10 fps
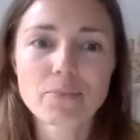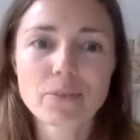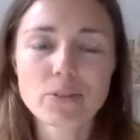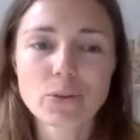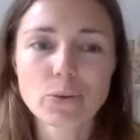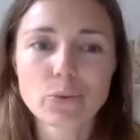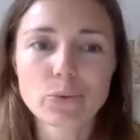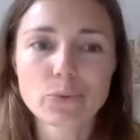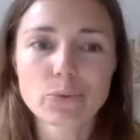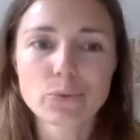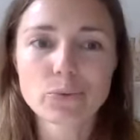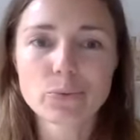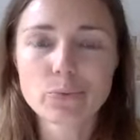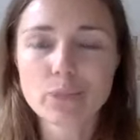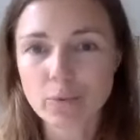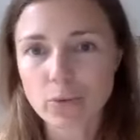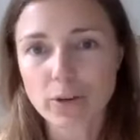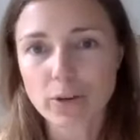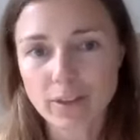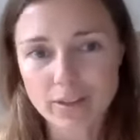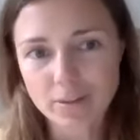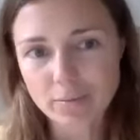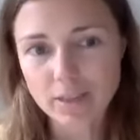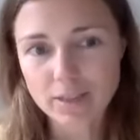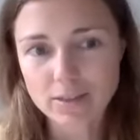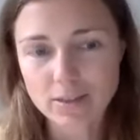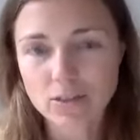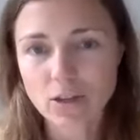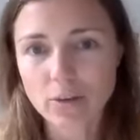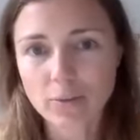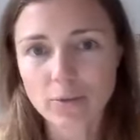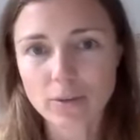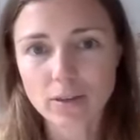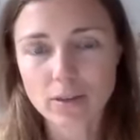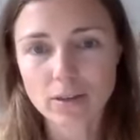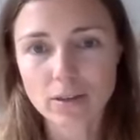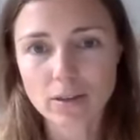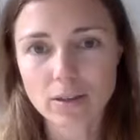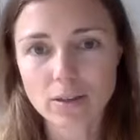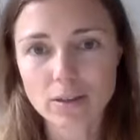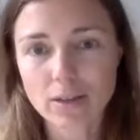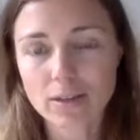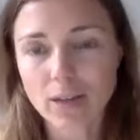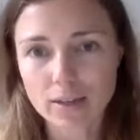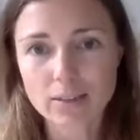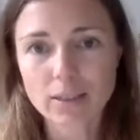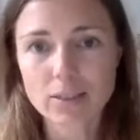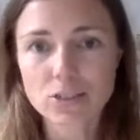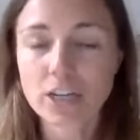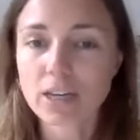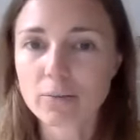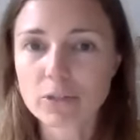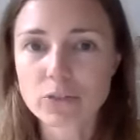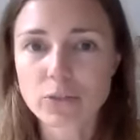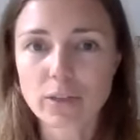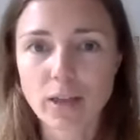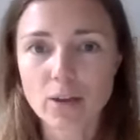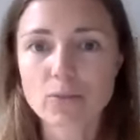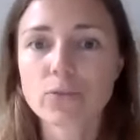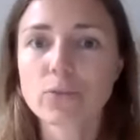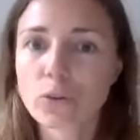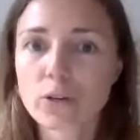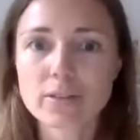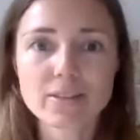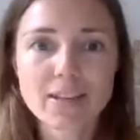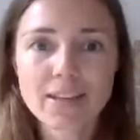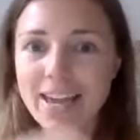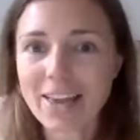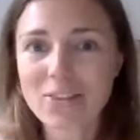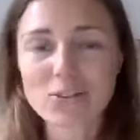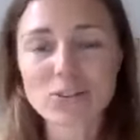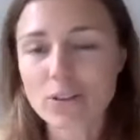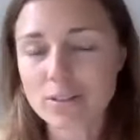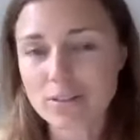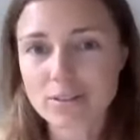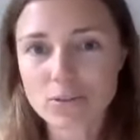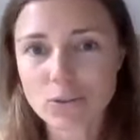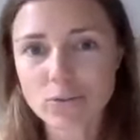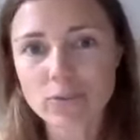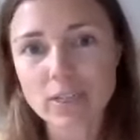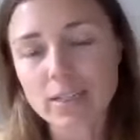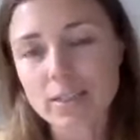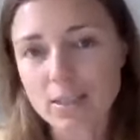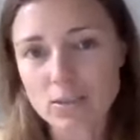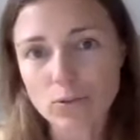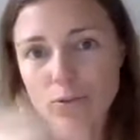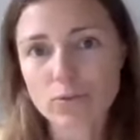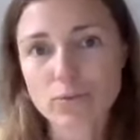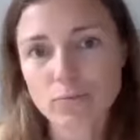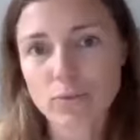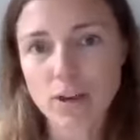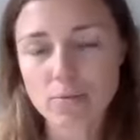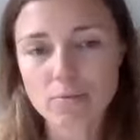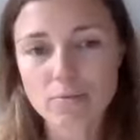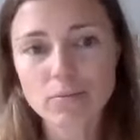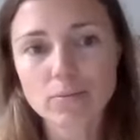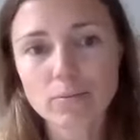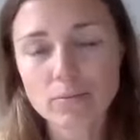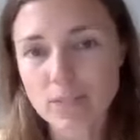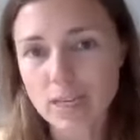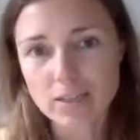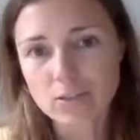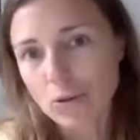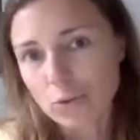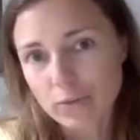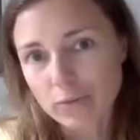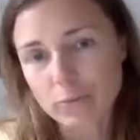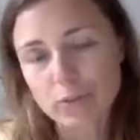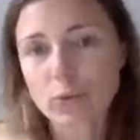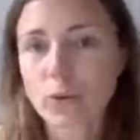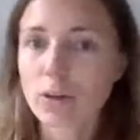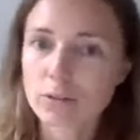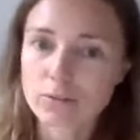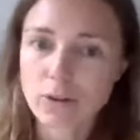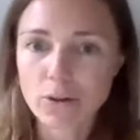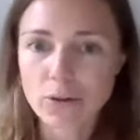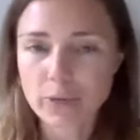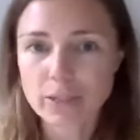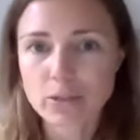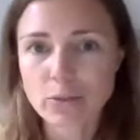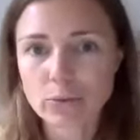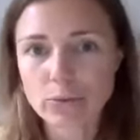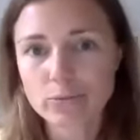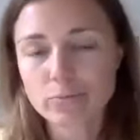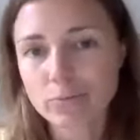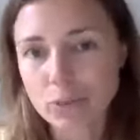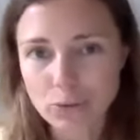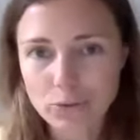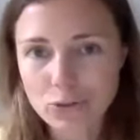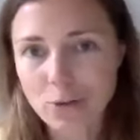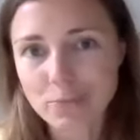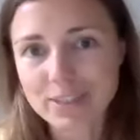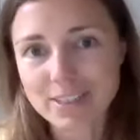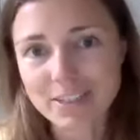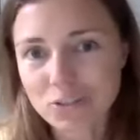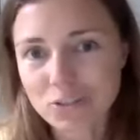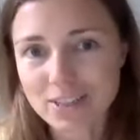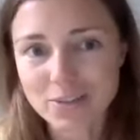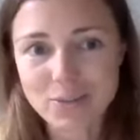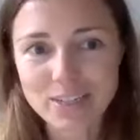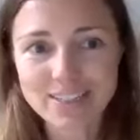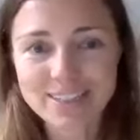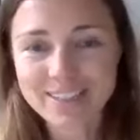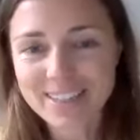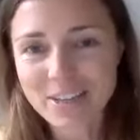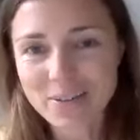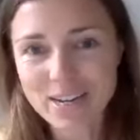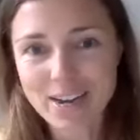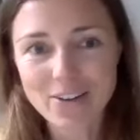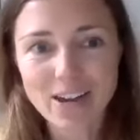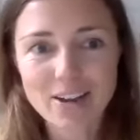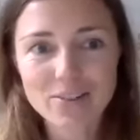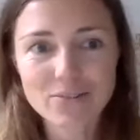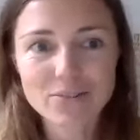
So some of the work that Amelia is going to talk about, that Natalie and Jenny have been doing in the House of Lords, and there's all these sort of links that sort of take us all the way from the soil all the way to, the shopping centers that we now have.